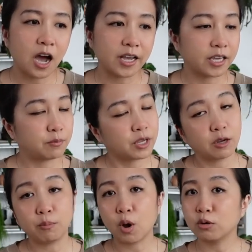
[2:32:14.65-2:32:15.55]
I kept my
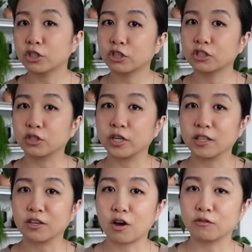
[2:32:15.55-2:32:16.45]
composure during
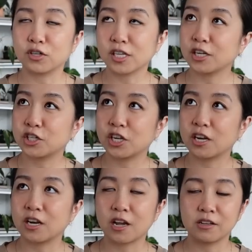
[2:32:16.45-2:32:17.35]
the conversation
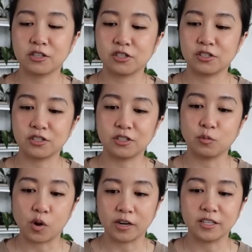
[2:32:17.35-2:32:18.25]
and I just
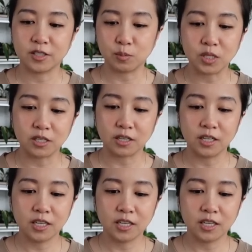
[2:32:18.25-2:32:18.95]
wanted to be,